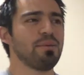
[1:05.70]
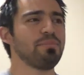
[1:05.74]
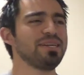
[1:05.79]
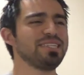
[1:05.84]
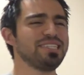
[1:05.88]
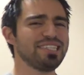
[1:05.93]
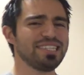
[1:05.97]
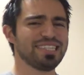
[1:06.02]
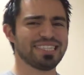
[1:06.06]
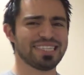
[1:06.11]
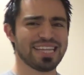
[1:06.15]
I
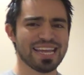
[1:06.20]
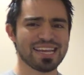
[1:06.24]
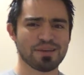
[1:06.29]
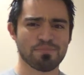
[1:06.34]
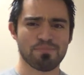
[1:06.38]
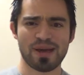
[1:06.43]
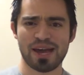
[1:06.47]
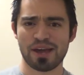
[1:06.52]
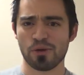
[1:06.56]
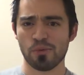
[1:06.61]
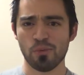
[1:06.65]
mean, just think
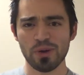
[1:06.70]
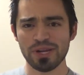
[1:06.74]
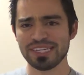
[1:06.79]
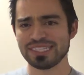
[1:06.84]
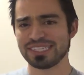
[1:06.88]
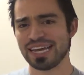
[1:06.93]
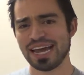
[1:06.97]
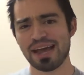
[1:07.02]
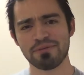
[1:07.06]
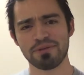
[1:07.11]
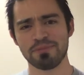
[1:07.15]
about it. What
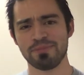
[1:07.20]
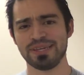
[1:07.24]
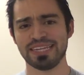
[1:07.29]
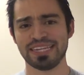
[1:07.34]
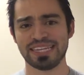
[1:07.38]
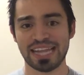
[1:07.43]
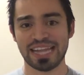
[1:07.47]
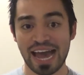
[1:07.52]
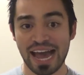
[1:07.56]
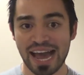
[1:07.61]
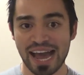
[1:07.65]
a time to be
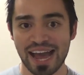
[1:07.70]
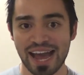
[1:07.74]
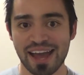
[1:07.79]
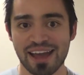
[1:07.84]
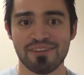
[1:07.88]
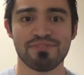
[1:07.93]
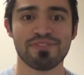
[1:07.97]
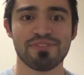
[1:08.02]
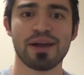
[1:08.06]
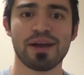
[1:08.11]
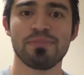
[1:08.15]

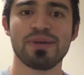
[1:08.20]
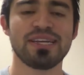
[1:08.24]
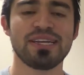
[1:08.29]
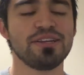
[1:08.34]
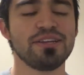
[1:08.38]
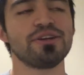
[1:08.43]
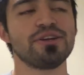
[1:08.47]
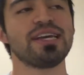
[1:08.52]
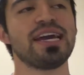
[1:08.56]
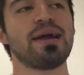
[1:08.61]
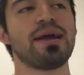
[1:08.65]
alive! I mean,
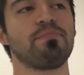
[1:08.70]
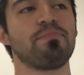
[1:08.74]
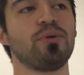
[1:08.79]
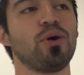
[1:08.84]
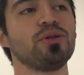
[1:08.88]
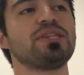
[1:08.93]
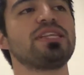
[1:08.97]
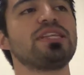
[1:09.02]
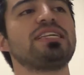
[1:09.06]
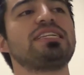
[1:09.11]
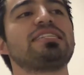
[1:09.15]
you got
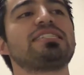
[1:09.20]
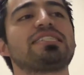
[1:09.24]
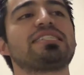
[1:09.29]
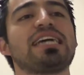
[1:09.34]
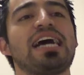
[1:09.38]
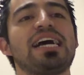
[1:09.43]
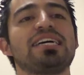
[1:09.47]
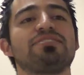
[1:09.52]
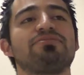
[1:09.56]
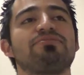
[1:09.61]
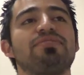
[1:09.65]
both of these
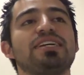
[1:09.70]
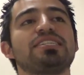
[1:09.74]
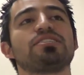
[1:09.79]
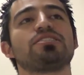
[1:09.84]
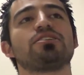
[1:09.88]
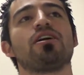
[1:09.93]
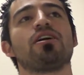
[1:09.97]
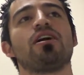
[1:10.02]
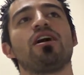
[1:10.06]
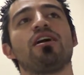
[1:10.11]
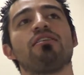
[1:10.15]
guys
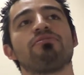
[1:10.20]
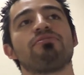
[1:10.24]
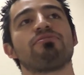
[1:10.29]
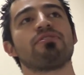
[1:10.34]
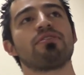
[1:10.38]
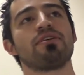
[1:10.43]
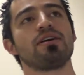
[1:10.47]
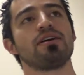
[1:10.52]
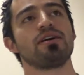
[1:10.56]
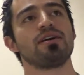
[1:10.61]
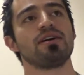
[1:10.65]
facing off
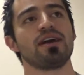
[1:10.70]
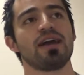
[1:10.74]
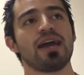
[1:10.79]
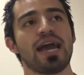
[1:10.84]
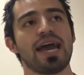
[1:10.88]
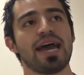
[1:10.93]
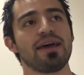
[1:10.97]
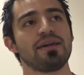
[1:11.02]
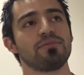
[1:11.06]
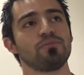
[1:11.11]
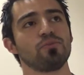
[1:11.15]

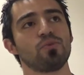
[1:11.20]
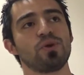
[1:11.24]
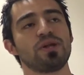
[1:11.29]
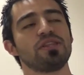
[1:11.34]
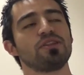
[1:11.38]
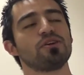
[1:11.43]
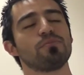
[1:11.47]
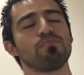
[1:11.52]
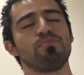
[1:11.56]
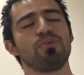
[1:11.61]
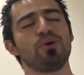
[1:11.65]
at when
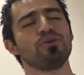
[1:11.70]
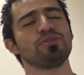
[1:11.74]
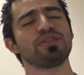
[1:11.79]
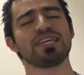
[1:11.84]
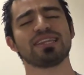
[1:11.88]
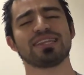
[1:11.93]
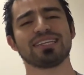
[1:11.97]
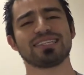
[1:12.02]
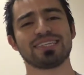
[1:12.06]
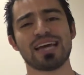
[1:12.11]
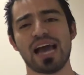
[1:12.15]
they're both
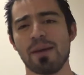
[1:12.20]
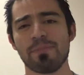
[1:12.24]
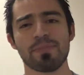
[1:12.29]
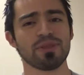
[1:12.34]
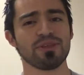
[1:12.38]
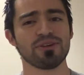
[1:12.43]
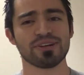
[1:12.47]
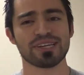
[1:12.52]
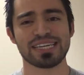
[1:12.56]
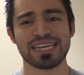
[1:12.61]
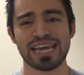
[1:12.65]
at the top of
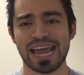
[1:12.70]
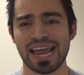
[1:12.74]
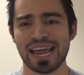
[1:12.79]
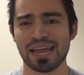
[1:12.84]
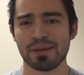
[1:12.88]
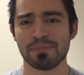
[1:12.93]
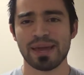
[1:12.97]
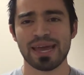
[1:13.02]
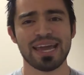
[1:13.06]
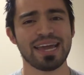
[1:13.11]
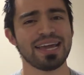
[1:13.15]
their
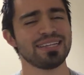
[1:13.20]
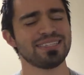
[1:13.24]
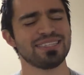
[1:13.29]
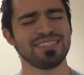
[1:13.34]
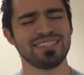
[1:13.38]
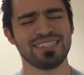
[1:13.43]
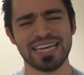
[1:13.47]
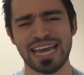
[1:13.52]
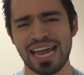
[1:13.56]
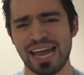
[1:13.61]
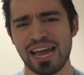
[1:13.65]
game,
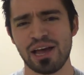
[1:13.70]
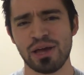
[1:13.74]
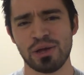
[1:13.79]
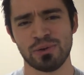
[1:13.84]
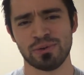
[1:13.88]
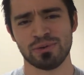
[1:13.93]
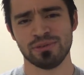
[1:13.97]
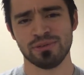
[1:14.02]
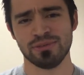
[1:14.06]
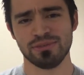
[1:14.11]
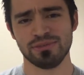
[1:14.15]
hands down.